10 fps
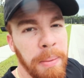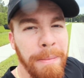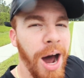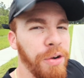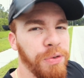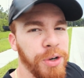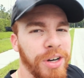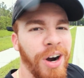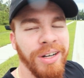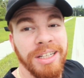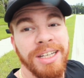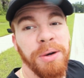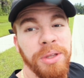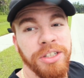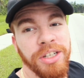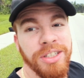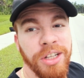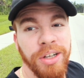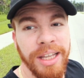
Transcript: mod for your car that's gonna really change the look.